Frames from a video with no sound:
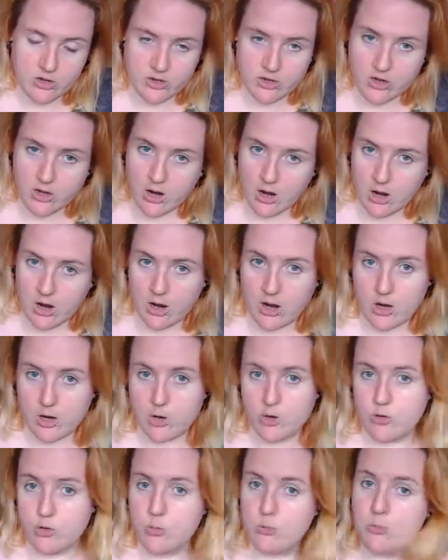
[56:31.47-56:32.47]
her group
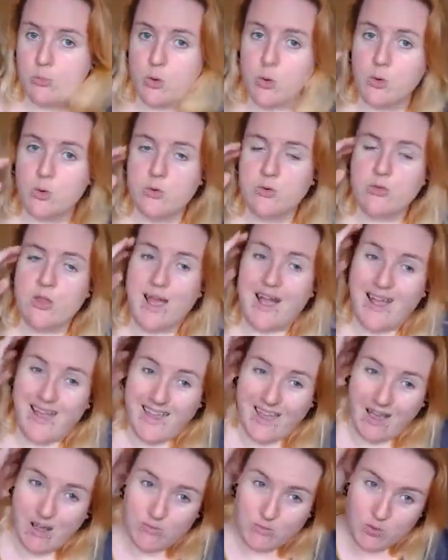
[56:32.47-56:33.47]
post. I have
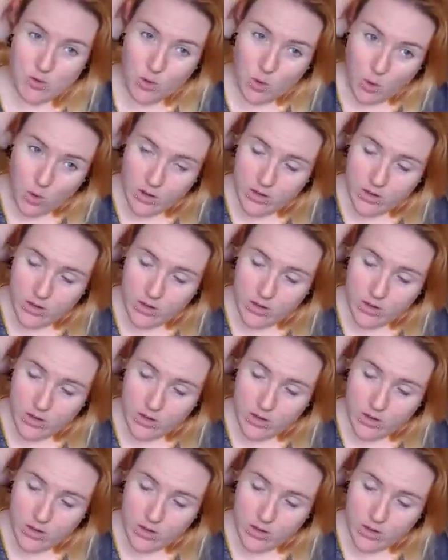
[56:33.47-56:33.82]
not.